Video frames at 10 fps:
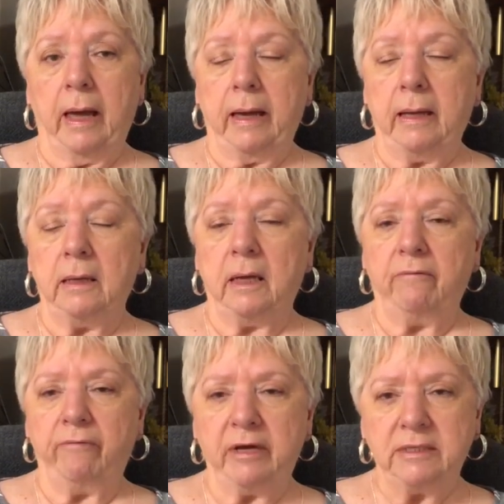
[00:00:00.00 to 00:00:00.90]
And
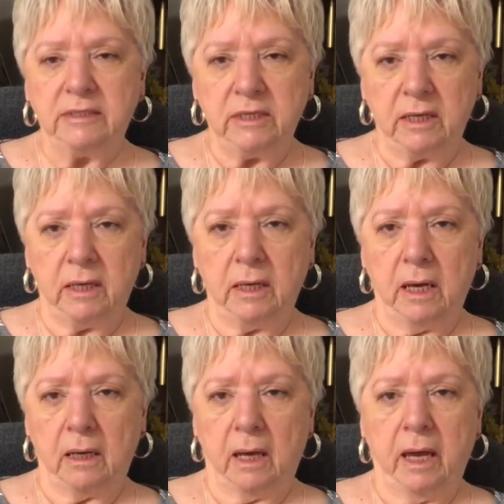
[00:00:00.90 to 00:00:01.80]
if I
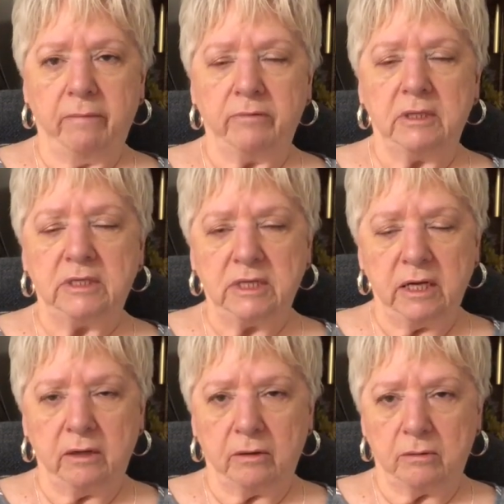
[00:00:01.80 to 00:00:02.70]
didn't have the
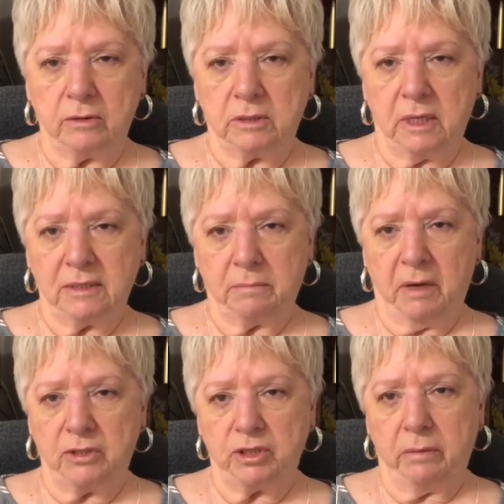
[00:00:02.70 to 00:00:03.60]
tears as
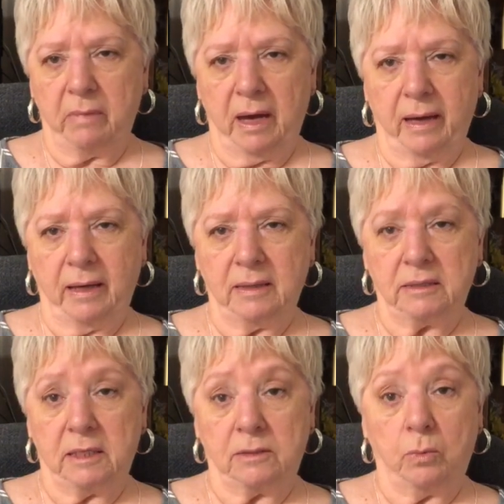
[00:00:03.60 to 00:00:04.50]
much in my
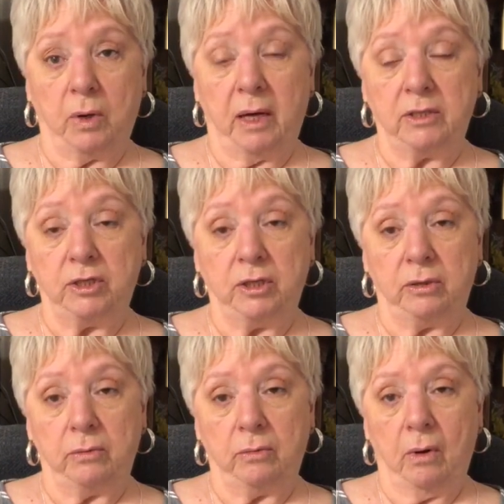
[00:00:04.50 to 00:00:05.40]
eyes as what I
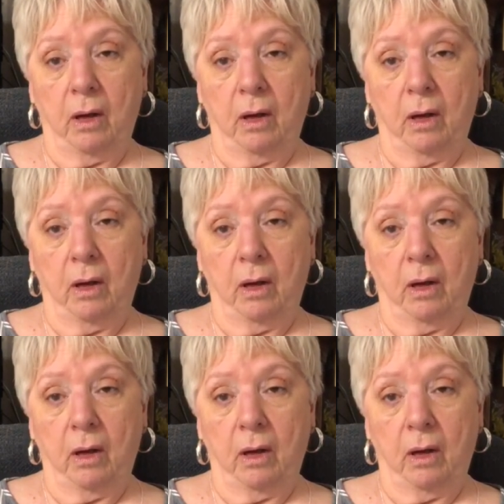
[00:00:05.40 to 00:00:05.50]
do,